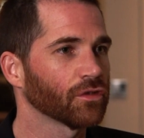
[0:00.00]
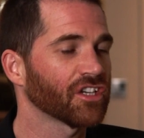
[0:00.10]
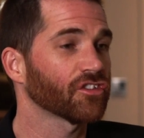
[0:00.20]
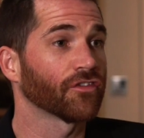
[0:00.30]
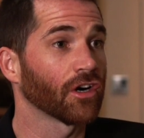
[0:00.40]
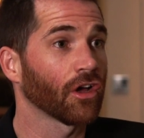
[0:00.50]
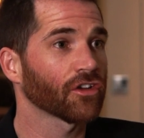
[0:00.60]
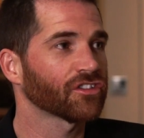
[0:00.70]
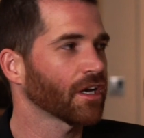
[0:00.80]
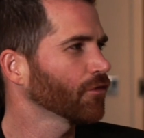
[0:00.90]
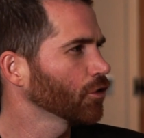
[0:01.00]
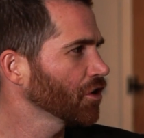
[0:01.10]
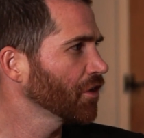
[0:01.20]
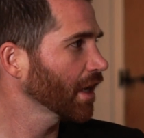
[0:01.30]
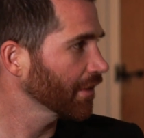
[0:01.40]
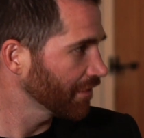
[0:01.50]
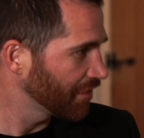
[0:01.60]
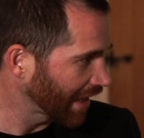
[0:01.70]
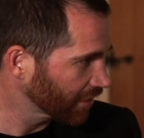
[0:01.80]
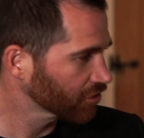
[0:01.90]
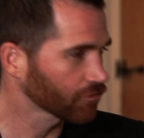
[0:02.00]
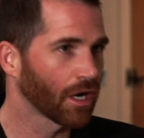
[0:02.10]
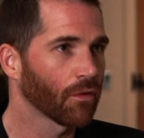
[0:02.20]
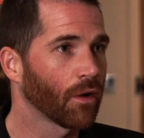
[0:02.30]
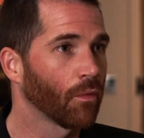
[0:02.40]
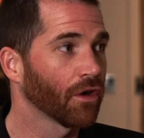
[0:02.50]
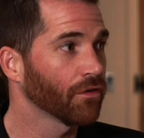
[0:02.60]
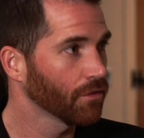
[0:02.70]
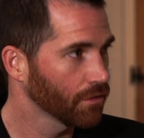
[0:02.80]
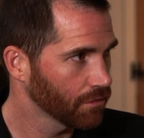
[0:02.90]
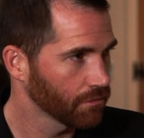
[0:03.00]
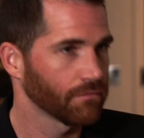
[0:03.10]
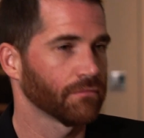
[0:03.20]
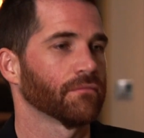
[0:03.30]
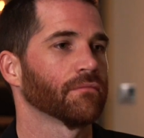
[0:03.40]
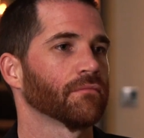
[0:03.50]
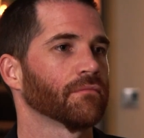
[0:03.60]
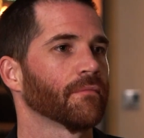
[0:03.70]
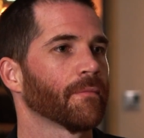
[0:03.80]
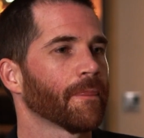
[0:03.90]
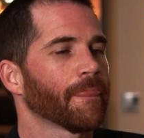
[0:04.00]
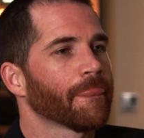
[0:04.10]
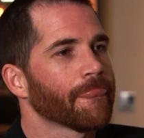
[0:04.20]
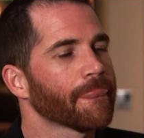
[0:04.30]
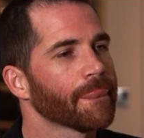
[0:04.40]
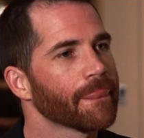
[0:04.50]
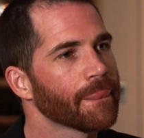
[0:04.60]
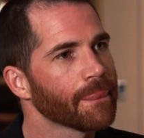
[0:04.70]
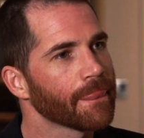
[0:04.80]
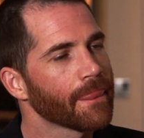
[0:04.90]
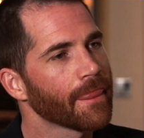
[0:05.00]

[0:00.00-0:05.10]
audition for a lot of stuff, or do you think that's the role I want? I don't think. Yeah,